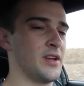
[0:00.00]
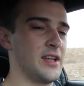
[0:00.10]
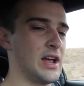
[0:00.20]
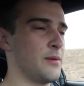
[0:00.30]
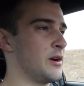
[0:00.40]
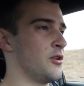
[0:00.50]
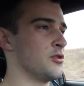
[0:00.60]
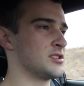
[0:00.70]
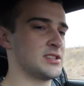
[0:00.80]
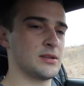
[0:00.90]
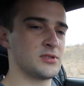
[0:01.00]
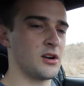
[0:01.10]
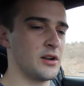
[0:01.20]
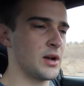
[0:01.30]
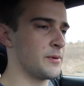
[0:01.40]
And now my whole system's
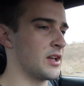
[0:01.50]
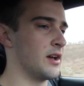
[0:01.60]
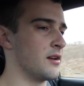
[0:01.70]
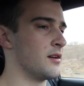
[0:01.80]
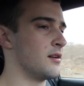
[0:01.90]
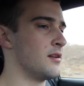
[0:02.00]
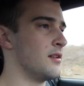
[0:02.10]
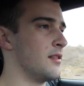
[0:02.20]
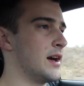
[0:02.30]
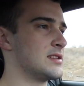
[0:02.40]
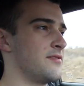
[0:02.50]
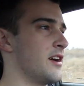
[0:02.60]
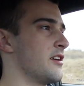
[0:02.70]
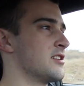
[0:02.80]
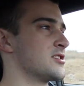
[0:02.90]
starting up again. That is
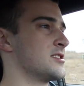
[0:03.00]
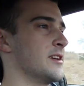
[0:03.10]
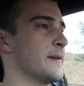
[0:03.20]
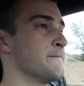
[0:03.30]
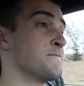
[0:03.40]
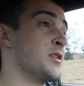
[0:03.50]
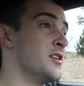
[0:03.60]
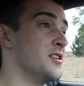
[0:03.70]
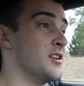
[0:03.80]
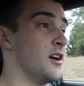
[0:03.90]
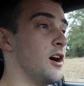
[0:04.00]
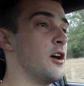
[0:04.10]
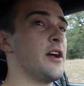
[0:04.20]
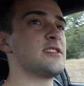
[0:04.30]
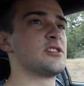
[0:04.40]
very interesting. All
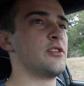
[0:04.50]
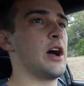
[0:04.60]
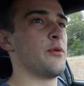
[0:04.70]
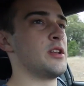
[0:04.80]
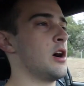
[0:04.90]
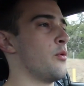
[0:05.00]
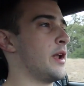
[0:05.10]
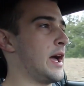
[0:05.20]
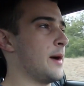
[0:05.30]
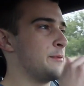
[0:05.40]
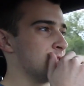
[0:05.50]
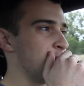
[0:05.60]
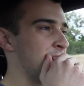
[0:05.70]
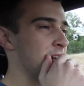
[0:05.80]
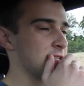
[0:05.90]
right, so now we know what happens,
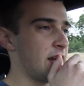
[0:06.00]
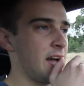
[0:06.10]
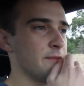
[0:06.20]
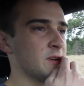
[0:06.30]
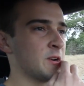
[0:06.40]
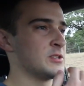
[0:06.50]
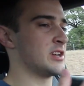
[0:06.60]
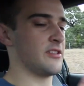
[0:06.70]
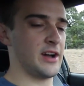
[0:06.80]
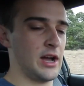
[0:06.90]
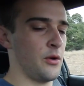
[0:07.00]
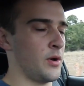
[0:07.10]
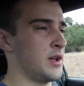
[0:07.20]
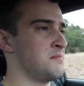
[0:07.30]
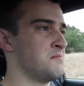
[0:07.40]
because I have been cruising down the
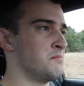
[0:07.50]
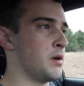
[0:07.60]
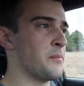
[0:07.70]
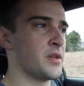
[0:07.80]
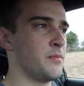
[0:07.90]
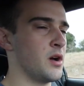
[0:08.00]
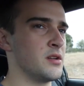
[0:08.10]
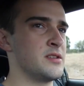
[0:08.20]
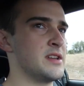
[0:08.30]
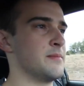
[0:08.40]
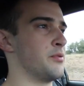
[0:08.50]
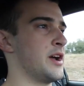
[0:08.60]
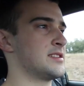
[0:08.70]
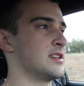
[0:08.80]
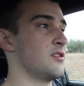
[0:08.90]
highway, bumped the button, didn't
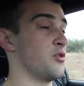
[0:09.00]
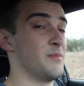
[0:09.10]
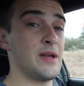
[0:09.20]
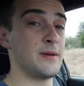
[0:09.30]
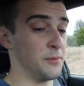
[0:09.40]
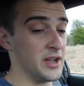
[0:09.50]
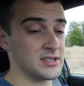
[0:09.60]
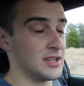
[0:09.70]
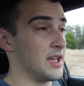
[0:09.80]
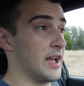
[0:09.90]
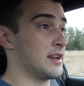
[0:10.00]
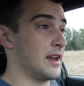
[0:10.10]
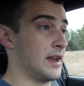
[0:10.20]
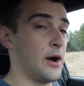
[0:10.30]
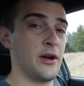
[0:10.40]
press it, or maybe pressed it,
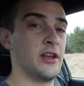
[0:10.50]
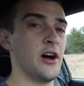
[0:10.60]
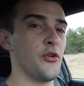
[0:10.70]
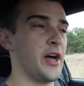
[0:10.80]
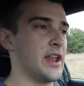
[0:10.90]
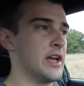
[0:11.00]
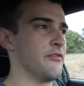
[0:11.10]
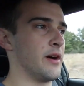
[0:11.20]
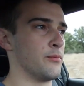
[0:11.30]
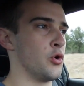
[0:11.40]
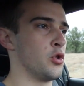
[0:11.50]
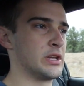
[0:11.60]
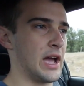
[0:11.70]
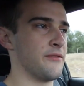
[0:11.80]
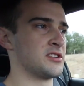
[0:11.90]
and now I know that if I'm
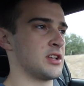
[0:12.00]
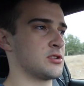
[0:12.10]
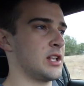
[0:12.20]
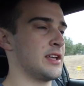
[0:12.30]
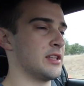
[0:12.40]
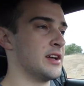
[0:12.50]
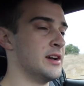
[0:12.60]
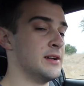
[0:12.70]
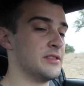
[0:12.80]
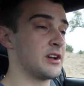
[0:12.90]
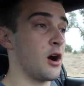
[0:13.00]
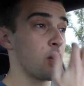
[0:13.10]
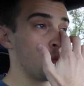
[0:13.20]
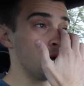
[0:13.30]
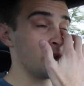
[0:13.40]
rolling ever so slightly, the
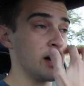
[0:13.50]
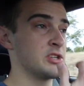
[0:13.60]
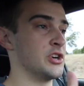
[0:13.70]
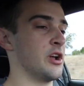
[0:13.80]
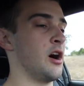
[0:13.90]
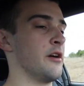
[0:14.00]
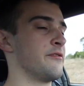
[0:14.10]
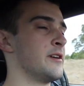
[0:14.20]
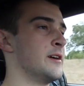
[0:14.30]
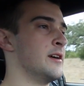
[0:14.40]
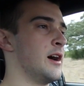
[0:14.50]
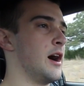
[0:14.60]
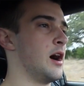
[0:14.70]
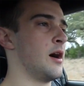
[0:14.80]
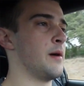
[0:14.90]
car will not turn off.
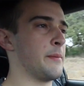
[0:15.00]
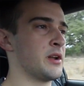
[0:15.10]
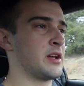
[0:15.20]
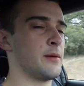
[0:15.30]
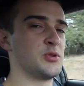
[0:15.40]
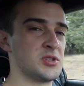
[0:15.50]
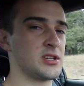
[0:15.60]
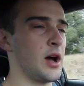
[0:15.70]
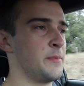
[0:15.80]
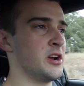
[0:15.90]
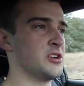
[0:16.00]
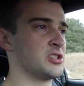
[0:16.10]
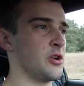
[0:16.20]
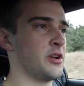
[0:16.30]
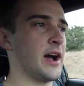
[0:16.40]
I'm gonna come to a stop here and
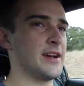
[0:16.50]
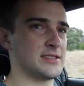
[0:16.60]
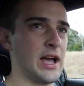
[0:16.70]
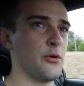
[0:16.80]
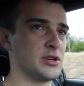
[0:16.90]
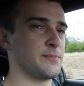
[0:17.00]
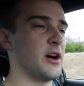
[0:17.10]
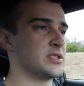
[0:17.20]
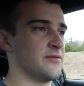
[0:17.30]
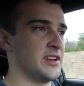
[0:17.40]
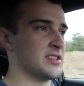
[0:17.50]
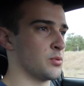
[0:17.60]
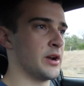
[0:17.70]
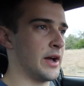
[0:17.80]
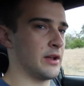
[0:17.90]
show you guys how responsive it is
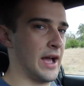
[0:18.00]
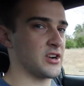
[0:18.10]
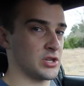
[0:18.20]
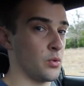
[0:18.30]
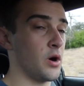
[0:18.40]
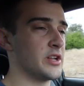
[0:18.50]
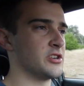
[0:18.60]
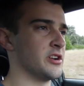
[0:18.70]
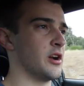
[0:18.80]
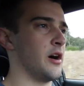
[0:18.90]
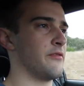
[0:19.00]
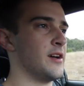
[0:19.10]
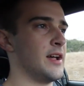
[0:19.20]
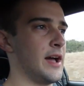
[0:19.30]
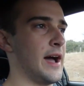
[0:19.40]
when I actually want to turn it off
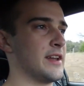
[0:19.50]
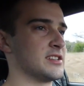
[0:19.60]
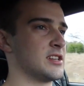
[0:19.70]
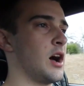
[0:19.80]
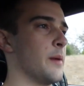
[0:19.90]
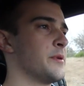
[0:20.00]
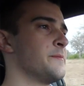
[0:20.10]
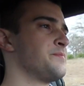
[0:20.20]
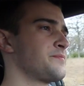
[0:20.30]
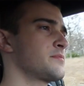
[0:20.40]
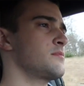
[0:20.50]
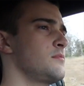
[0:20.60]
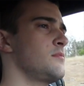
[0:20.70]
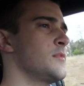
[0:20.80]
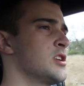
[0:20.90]
at a stop.
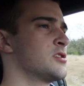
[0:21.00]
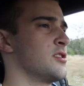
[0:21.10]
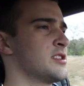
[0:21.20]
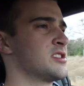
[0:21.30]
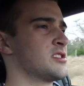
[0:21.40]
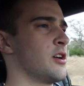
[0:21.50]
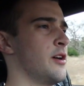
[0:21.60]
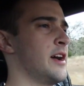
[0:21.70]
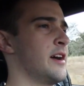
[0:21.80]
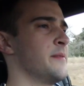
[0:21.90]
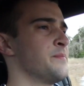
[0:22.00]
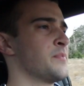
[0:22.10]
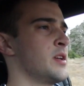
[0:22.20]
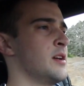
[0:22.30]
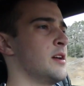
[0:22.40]
So let's just go ahead
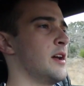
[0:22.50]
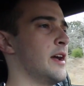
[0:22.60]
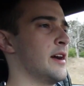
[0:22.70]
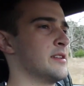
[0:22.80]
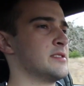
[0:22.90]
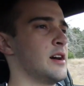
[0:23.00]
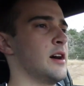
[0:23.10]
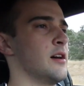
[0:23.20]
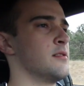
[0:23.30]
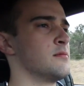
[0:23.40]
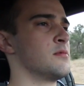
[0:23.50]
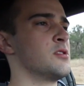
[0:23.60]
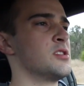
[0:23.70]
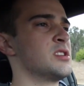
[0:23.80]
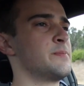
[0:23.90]
and
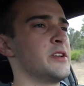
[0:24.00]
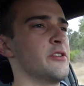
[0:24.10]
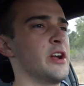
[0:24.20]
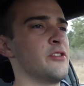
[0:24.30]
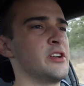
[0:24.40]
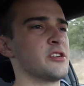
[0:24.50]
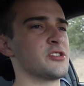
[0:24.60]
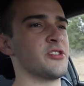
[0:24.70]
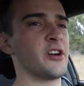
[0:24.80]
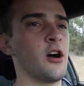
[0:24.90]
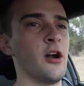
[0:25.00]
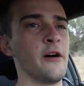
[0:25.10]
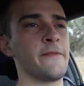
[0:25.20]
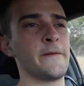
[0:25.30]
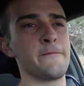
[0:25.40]
spin around here, turn the car off.